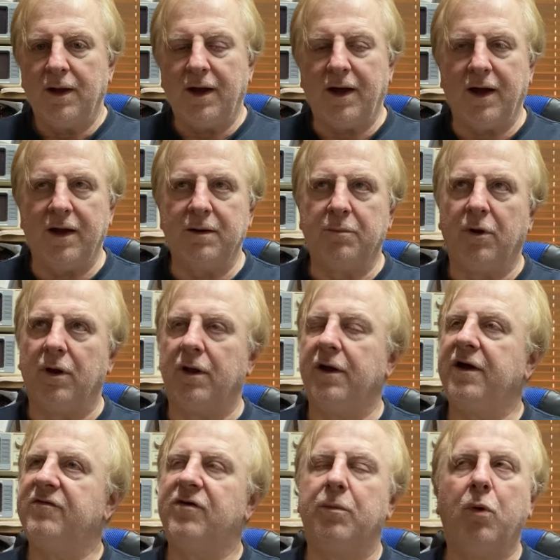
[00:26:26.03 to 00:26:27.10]

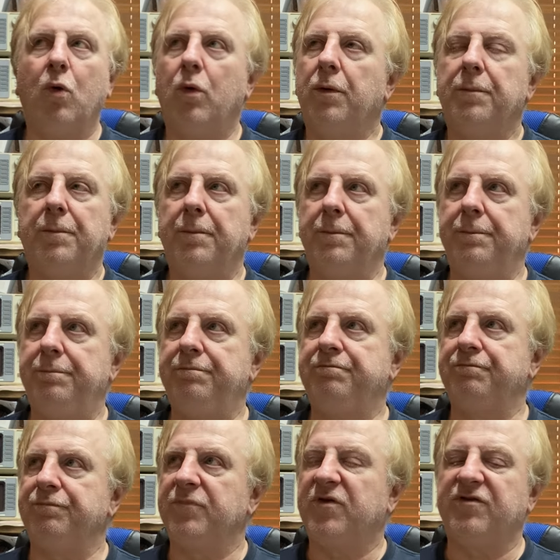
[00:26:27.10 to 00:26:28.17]
Unbelievable.
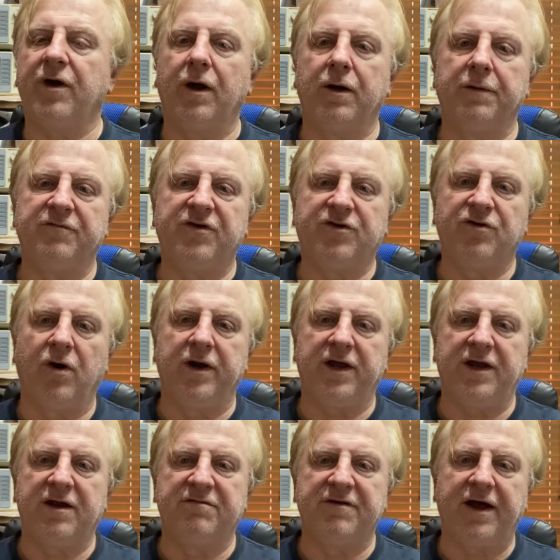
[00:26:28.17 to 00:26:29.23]
So if you try and
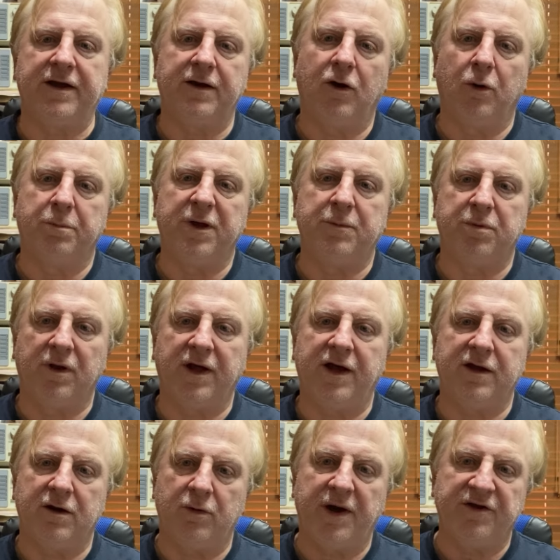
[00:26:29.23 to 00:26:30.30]
innovate and help people out,
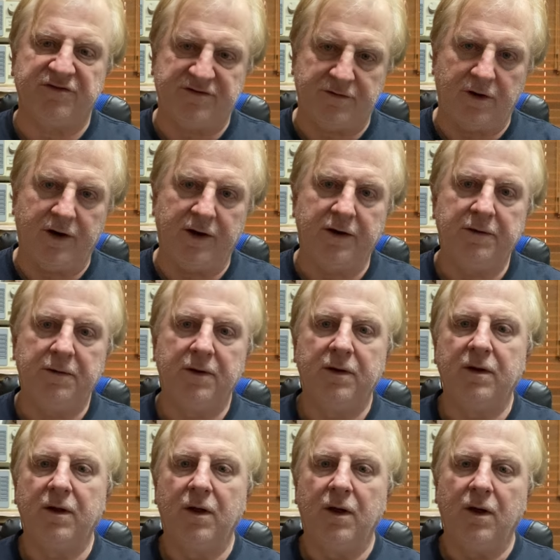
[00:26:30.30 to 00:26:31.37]
you're un-Australian,
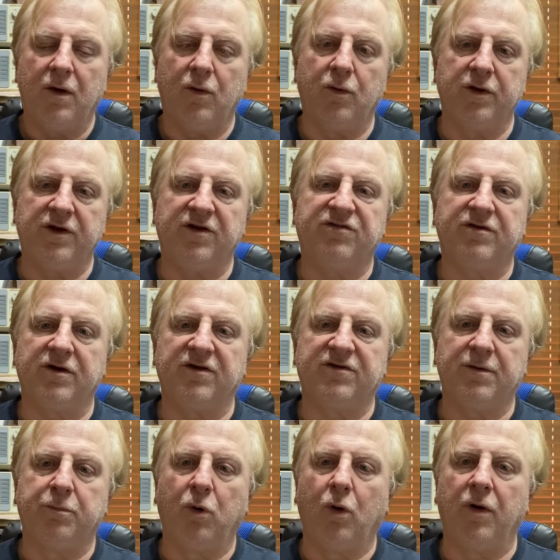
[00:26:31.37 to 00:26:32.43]
or you're just going to
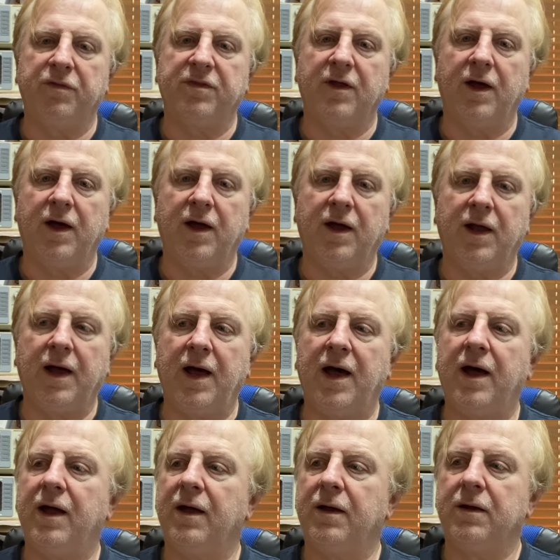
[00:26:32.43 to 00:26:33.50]
support
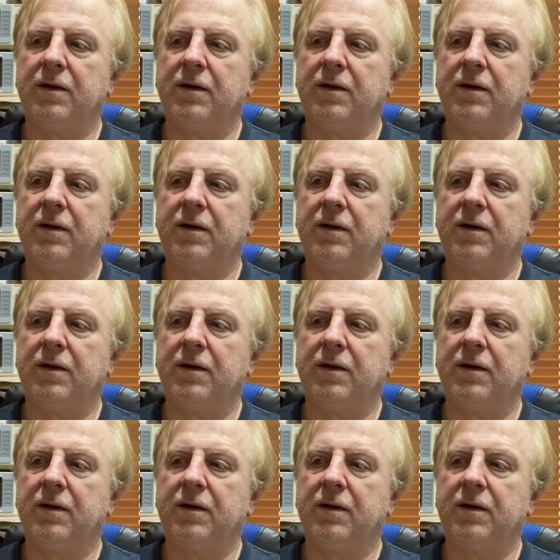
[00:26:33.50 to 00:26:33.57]
the